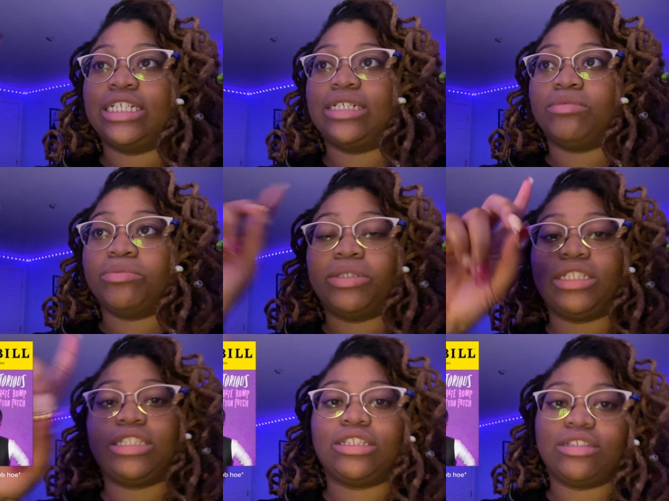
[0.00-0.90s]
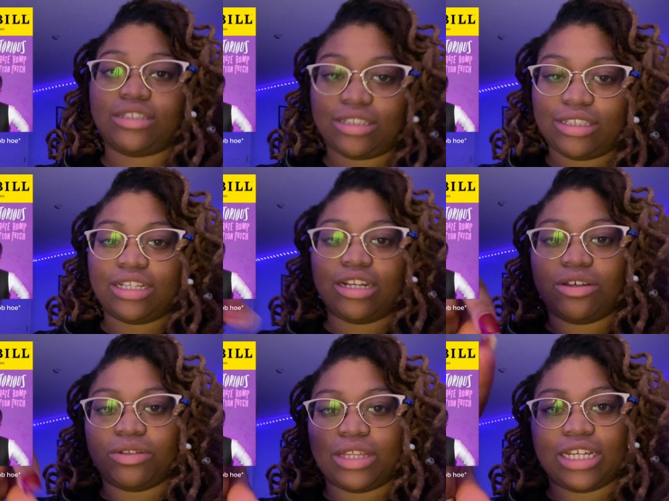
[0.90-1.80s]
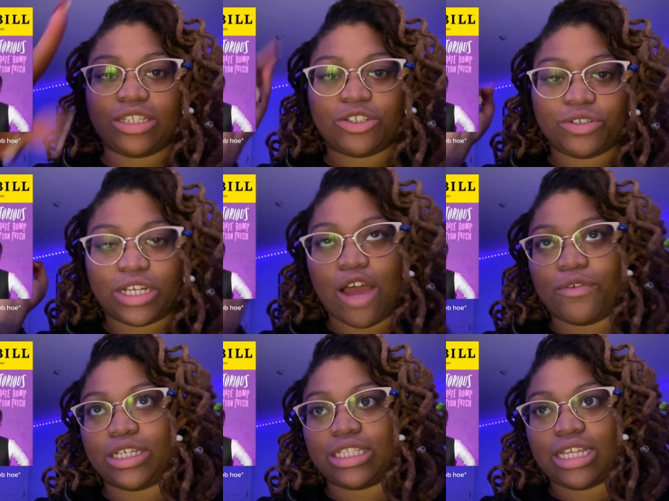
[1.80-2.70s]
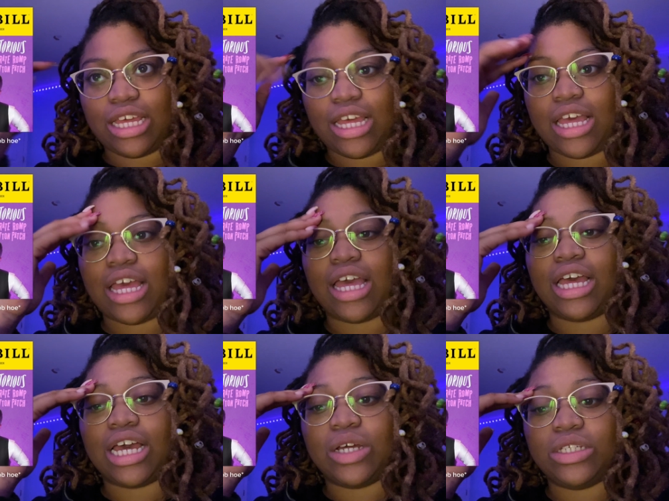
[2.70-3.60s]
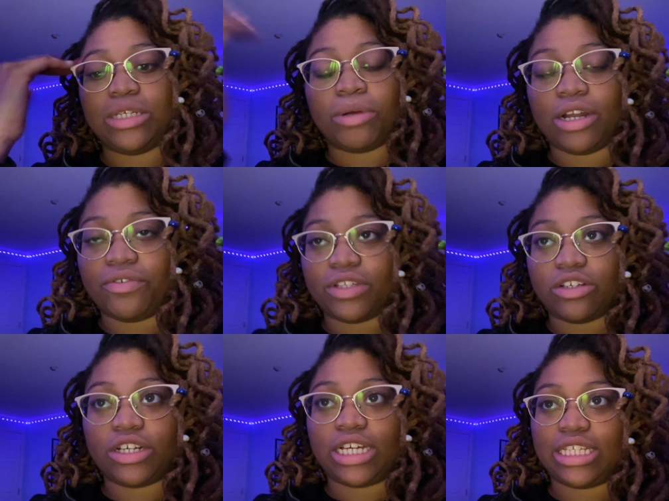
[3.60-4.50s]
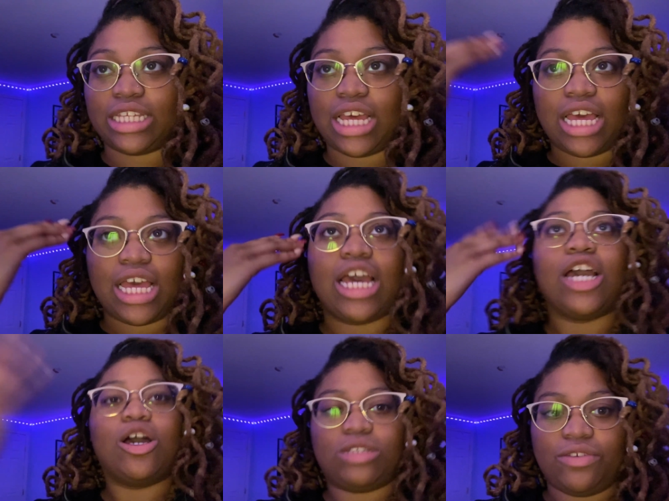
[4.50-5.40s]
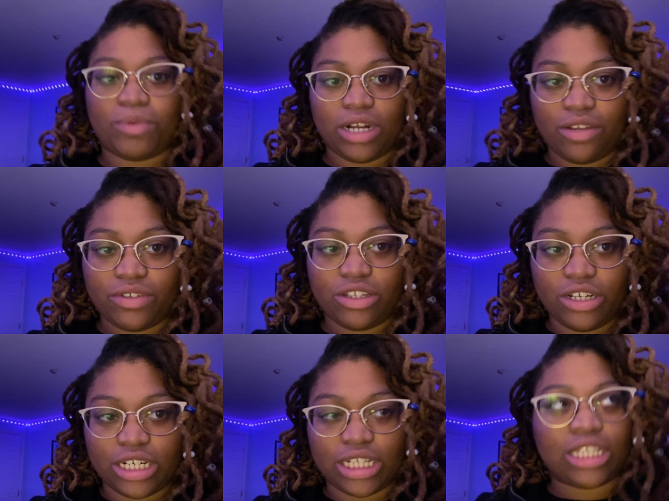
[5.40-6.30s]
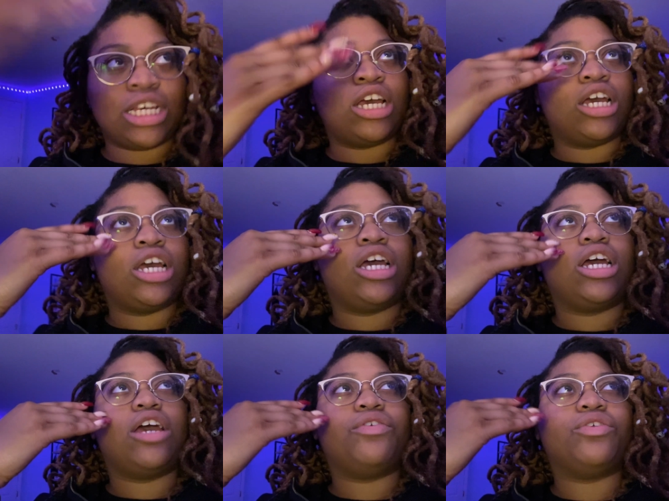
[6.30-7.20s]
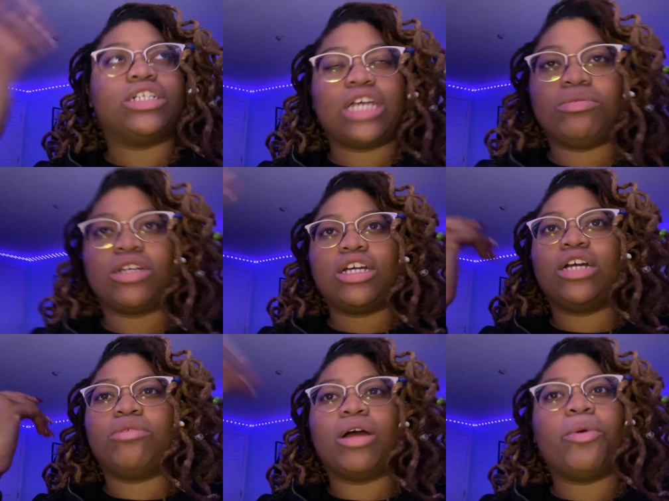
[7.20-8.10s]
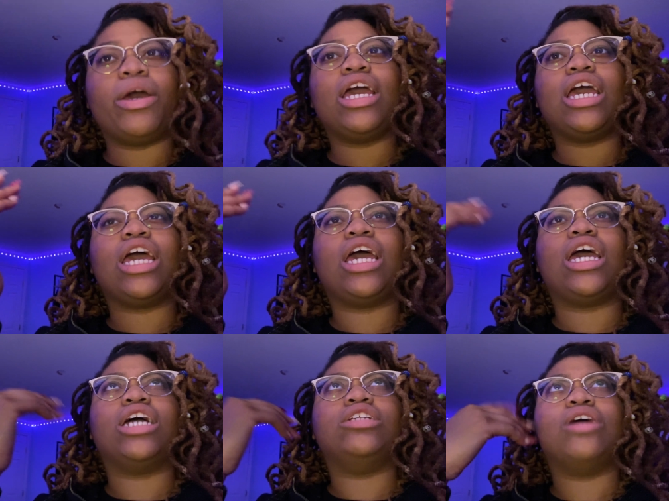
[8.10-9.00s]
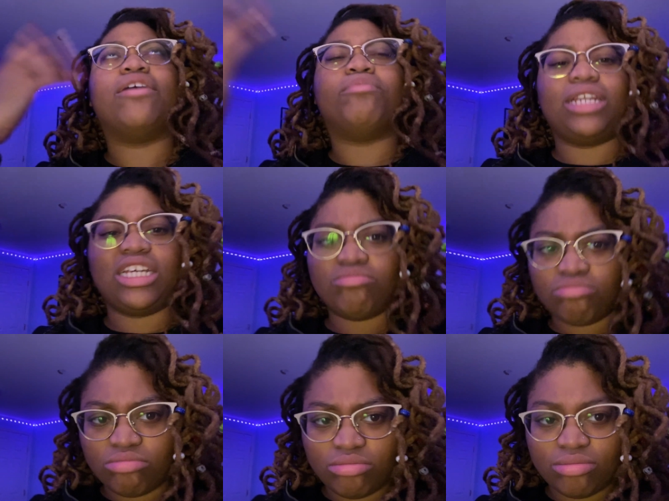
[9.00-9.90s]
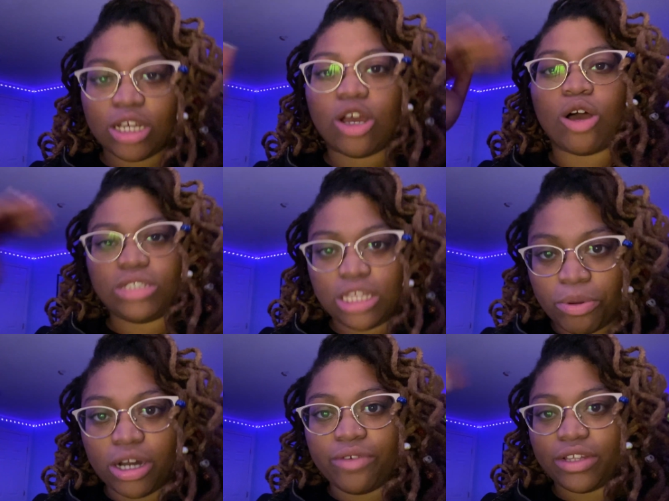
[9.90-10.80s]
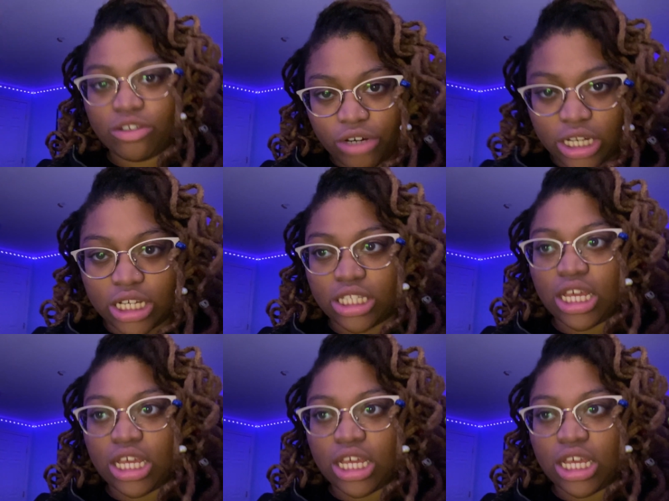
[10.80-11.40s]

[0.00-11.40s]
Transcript: I'm going to put the little thing in the screen, obviously. Go see Purlie Victorious go see Purlie Victorious. If you're in Times Square and Broadway and you have money, go see Purlie Victorious.